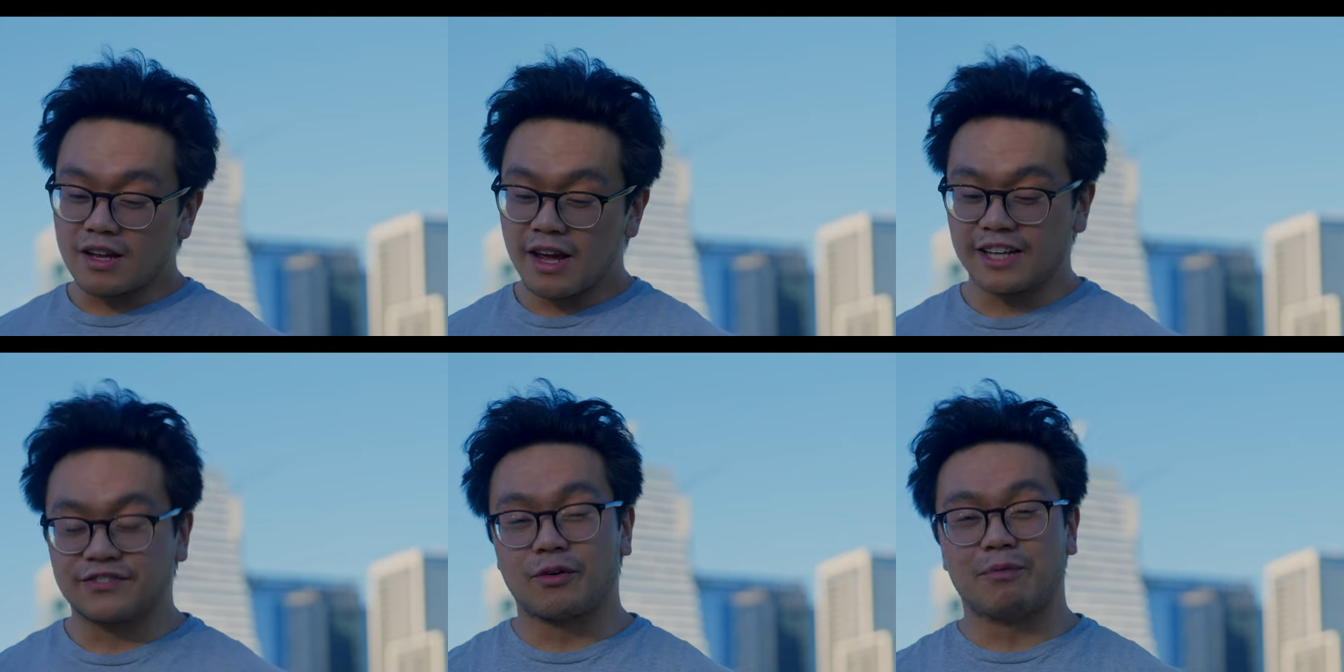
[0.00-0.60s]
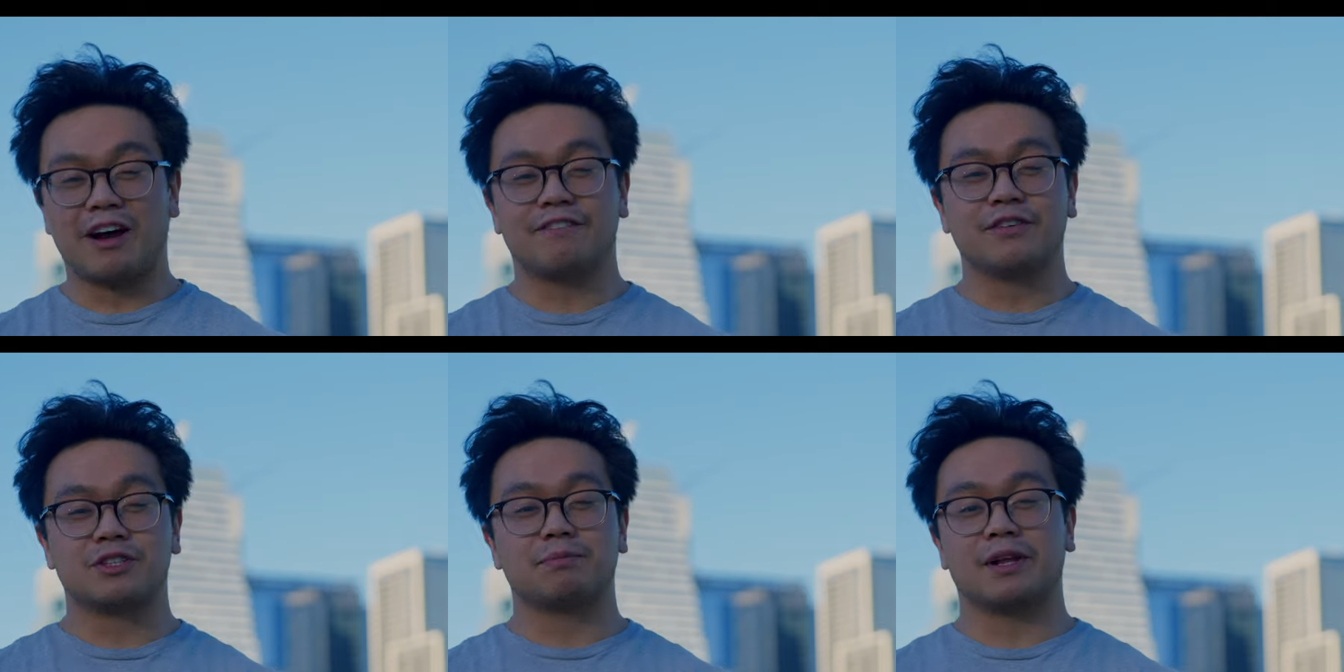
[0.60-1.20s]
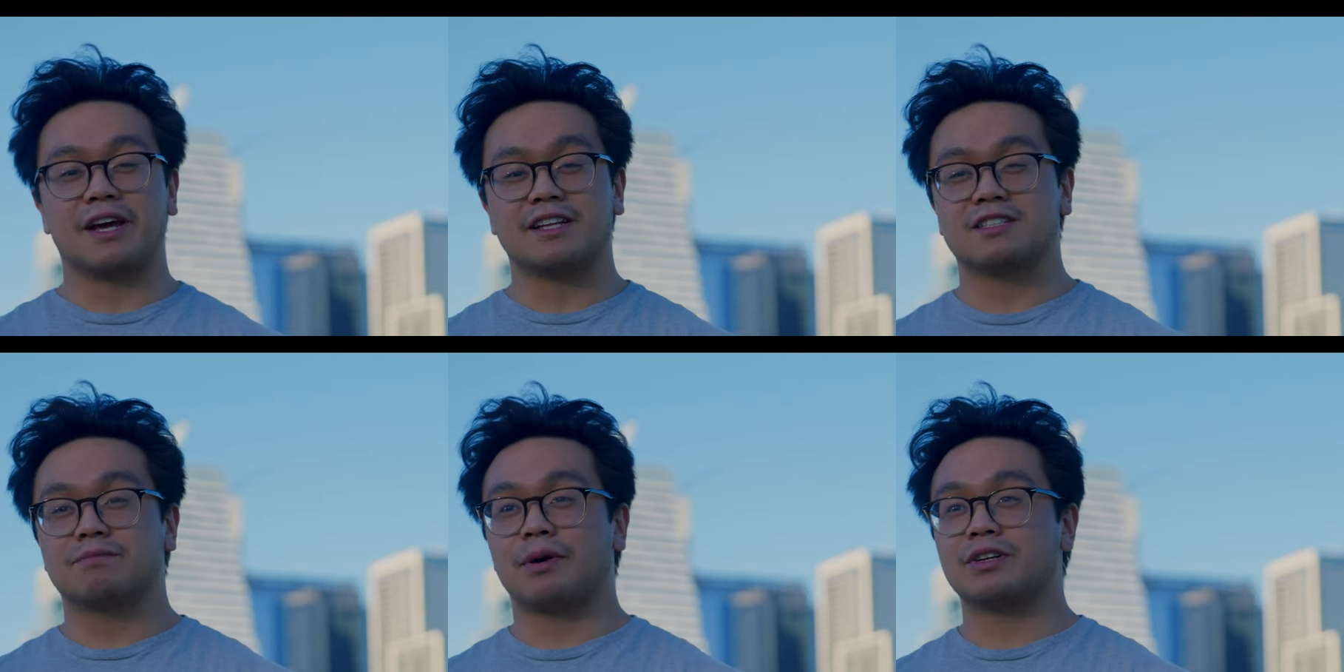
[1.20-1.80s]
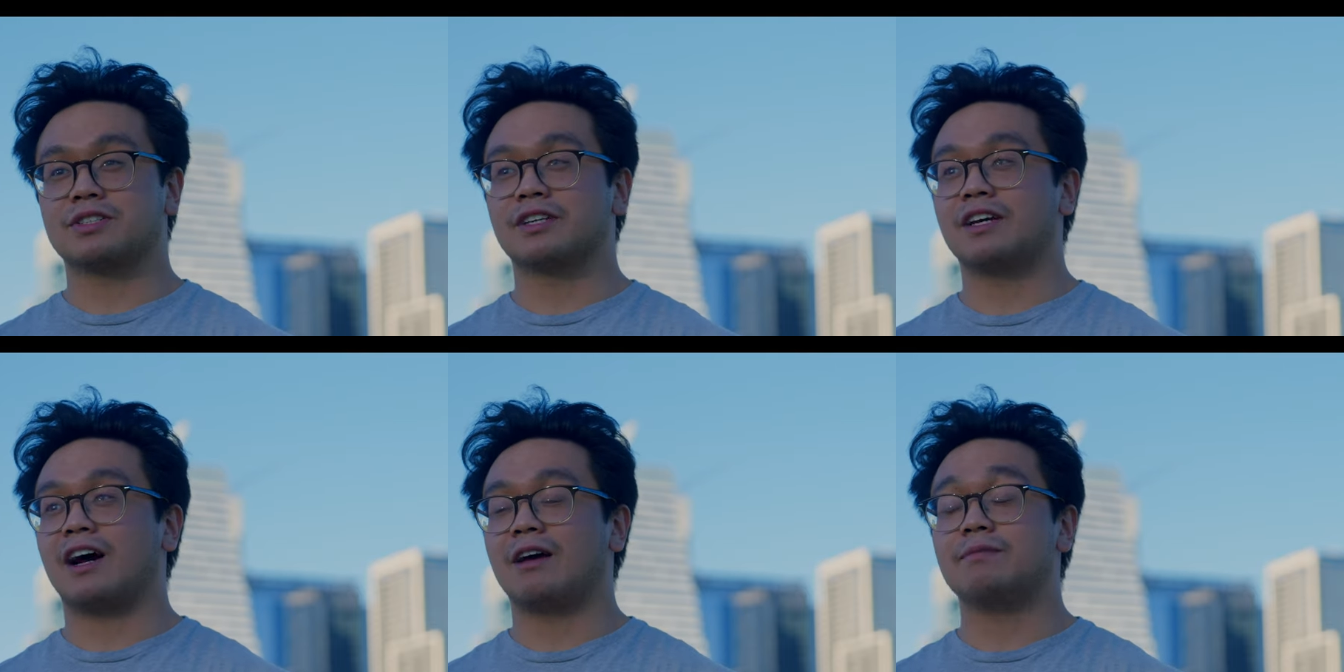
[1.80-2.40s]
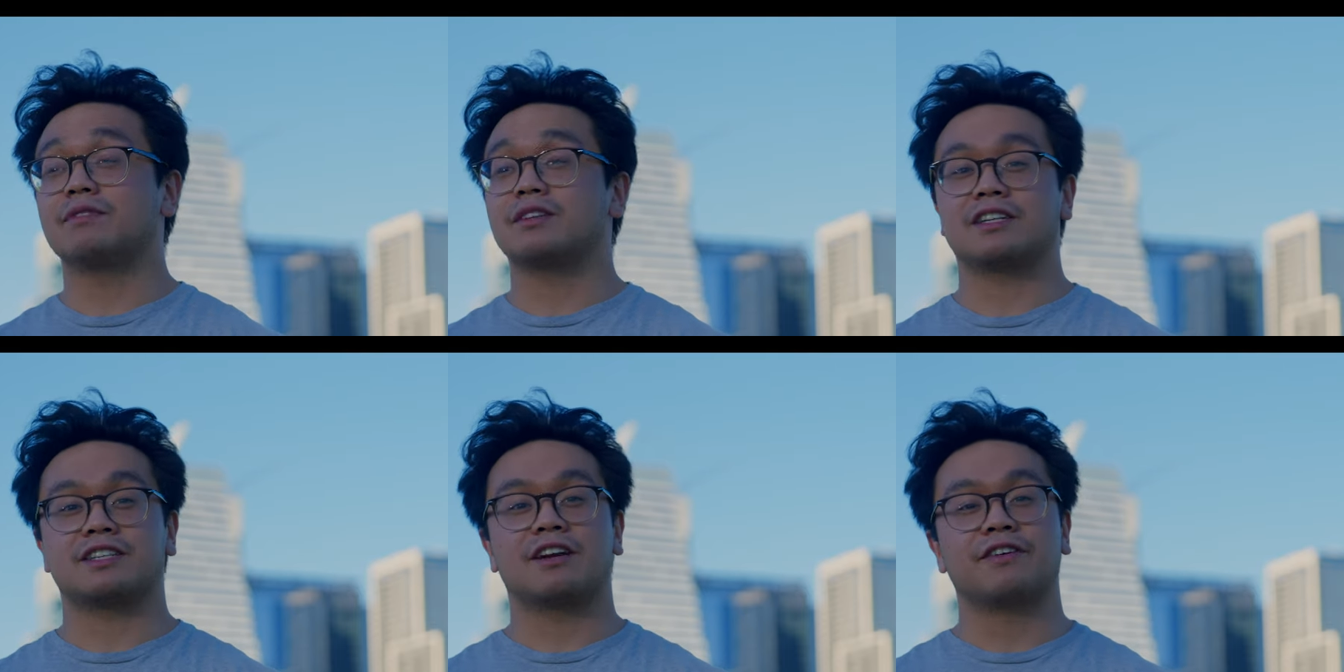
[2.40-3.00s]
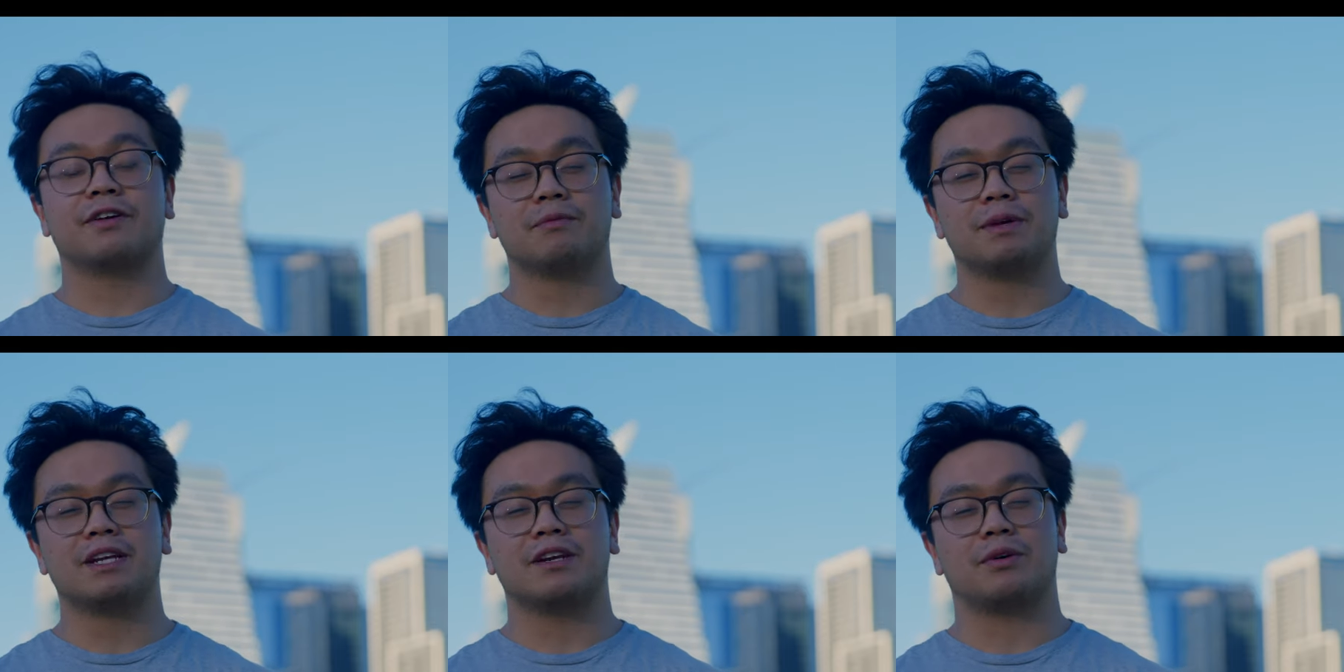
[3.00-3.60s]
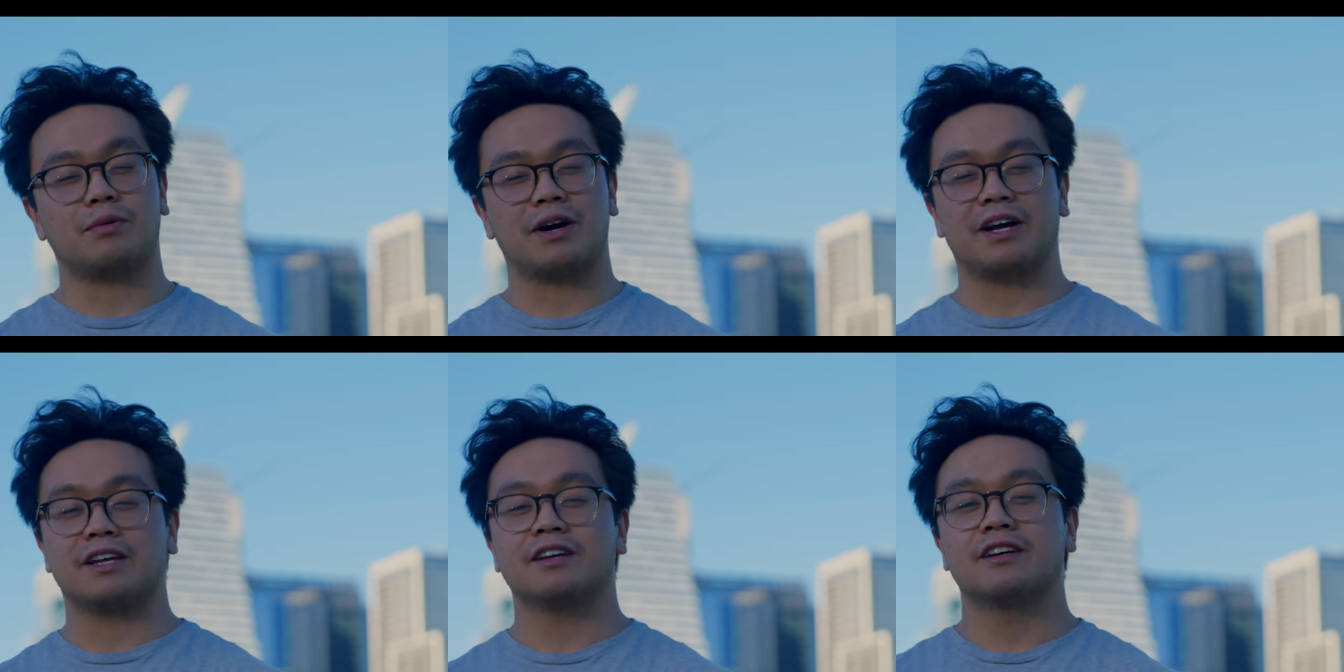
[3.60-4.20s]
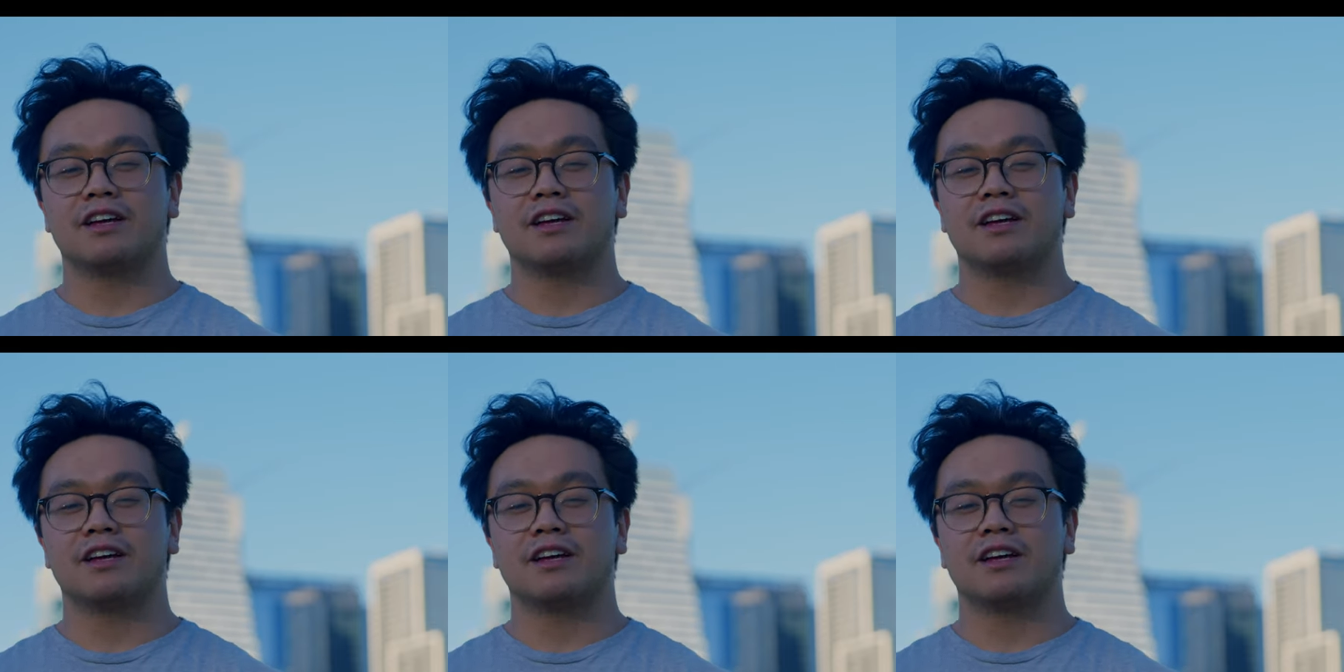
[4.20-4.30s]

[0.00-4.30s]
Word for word: as for my future plans, personally, I'm I signed up for another meet in Hawaii